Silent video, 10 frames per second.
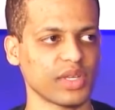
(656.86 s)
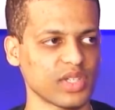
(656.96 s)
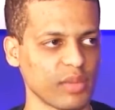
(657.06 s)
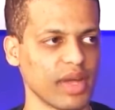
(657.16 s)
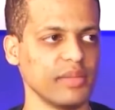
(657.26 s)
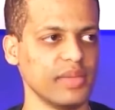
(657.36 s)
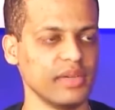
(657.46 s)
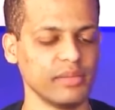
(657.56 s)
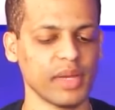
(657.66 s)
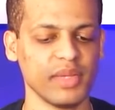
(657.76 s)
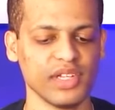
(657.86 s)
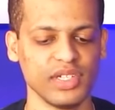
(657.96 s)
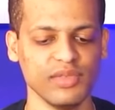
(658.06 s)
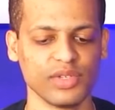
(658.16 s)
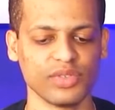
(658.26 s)
focused on my P my
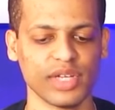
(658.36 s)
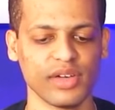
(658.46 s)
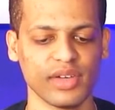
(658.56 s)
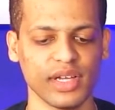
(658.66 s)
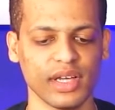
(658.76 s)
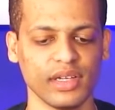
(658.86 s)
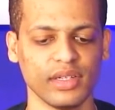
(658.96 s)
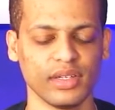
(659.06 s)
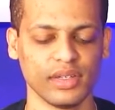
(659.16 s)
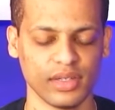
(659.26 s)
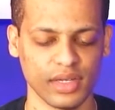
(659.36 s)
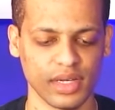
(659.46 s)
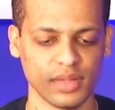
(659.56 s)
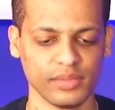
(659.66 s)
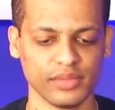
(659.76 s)
PhD research area
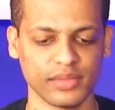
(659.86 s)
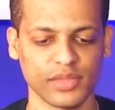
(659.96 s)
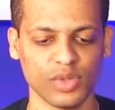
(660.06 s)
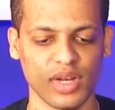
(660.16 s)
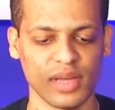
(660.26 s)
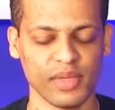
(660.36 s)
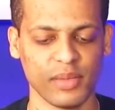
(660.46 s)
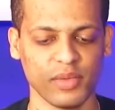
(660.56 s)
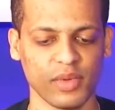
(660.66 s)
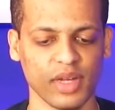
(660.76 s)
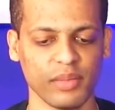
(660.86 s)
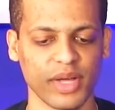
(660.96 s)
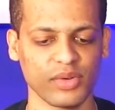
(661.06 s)
um, two at IBM and one at